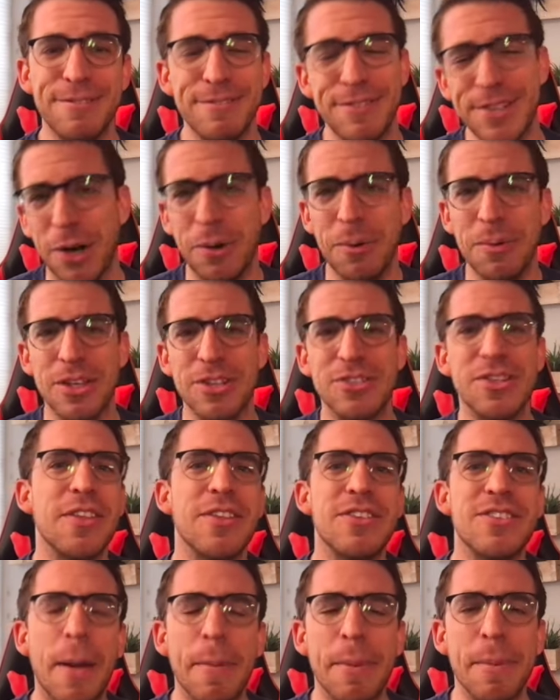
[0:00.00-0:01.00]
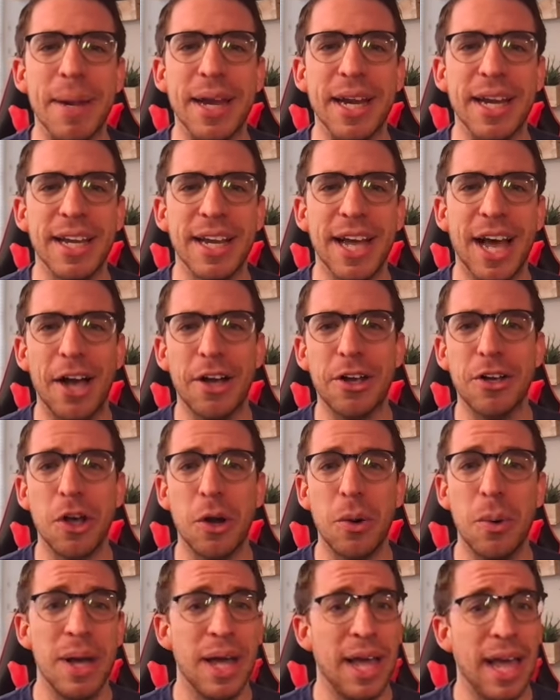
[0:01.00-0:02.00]
You know, there's nothing stopping me. I'm gonna
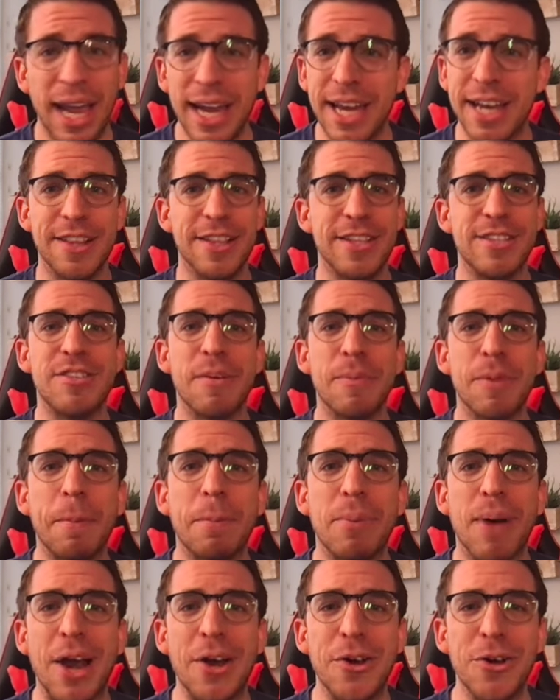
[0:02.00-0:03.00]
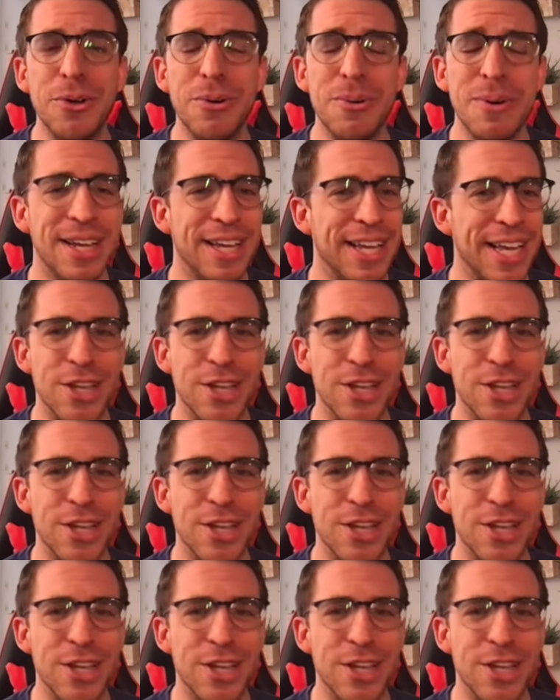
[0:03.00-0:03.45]
go. Hey, this is something brand new.